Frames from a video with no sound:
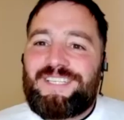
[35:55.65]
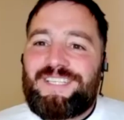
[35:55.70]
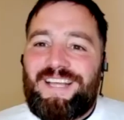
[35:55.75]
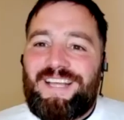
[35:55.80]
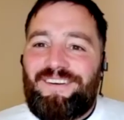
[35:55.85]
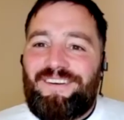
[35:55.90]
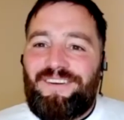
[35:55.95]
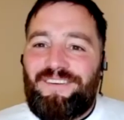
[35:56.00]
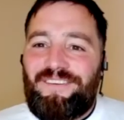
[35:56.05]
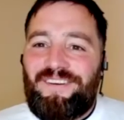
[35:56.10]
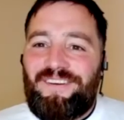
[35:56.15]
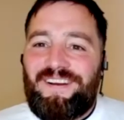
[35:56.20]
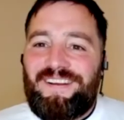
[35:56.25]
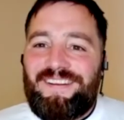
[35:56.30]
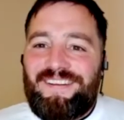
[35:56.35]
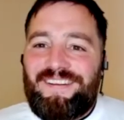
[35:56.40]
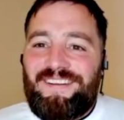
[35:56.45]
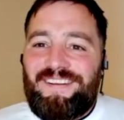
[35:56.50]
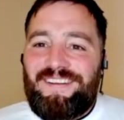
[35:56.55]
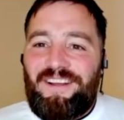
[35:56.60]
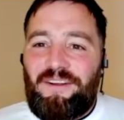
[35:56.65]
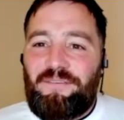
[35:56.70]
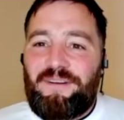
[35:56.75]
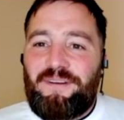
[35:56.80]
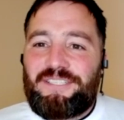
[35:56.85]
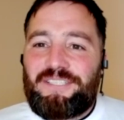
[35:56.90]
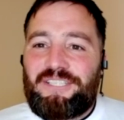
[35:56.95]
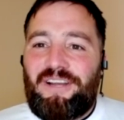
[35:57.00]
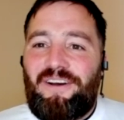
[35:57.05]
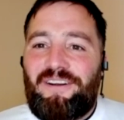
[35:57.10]
there who were
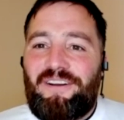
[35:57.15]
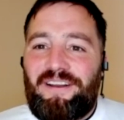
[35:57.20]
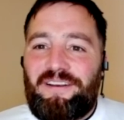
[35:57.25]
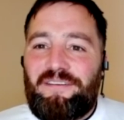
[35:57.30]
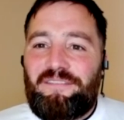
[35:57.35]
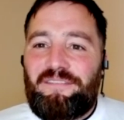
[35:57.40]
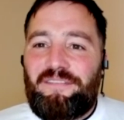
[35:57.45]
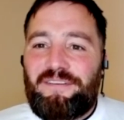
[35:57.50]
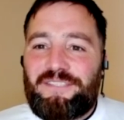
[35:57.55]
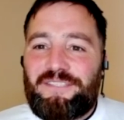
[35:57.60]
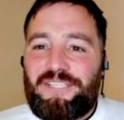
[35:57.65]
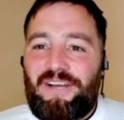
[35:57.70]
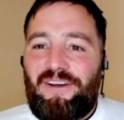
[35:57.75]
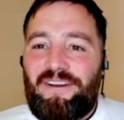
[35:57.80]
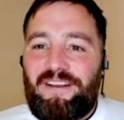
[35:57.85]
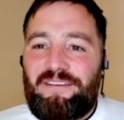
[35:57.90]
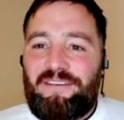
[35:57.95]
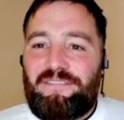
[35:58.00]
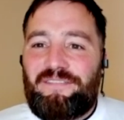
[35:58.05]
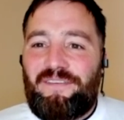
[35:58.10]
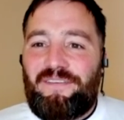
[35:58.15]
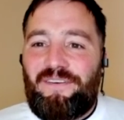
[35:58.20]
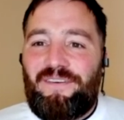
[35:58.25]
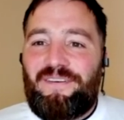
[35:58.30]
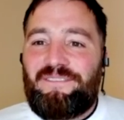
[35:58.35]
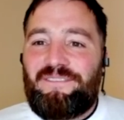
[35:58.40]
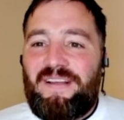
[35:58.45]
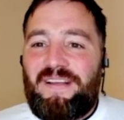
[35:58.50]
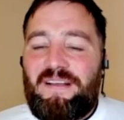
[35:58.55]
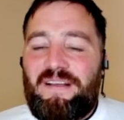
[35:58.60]
chanting for
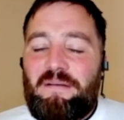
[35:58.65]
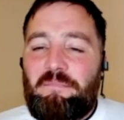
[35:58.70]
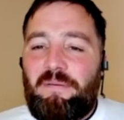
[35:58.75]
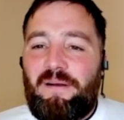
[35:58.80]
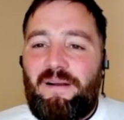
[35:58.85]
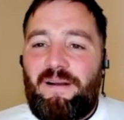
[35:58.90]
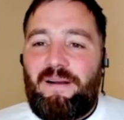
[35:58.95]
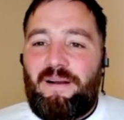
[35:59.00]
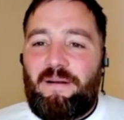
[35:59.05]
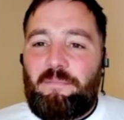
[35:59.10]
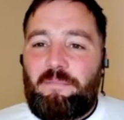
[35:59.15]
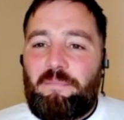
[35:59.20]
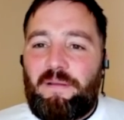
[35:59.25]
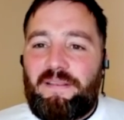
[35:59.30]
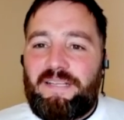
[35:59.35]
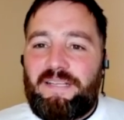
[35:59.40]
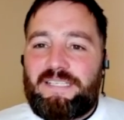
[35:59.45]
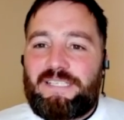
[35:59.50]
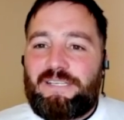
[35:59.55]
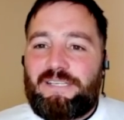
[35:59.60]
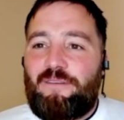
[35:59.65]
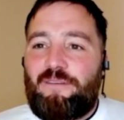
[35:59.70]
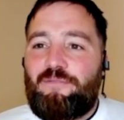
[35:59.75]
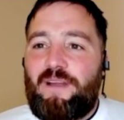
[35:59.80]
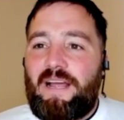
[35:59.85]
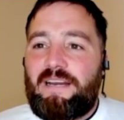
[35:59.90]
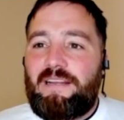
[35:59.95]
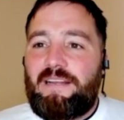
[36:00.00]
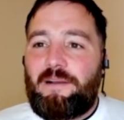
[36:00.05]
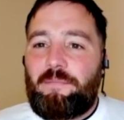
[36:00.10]
them. But this time
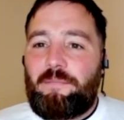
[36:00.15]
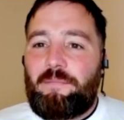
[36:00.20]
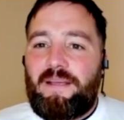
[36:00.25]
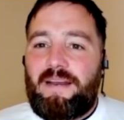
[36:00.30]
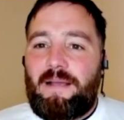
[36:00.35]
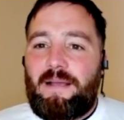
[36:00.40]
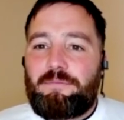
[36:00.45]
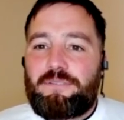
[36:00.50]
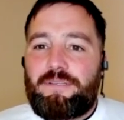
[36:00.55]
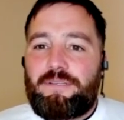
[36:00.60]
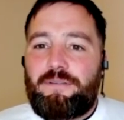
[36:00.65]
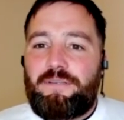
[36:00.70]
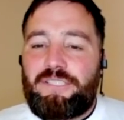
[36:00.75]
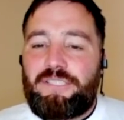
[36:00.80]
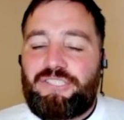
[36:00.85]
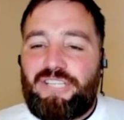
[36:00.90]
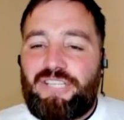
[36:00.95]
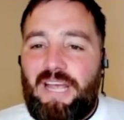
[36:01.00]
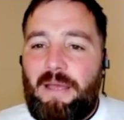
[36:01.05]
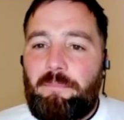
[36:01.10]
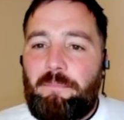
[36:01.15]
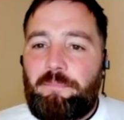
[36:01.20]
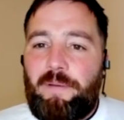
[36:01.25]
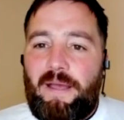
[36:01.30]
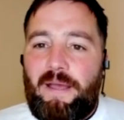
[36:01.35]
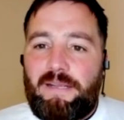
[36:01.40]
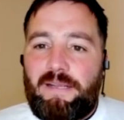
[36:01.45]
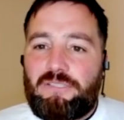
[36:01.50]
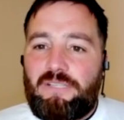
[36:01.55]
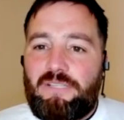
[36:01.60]
round, it'll be an absolutely
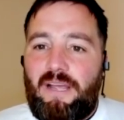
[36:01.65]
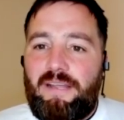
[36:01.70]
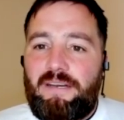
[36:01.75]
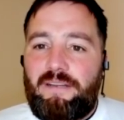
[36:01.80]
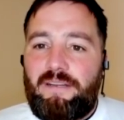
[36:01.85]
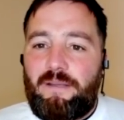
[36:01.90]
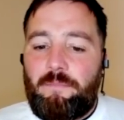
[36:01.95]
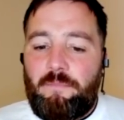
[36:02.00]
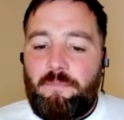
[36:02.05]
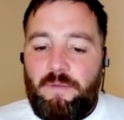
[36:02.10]
jam-packed stadium.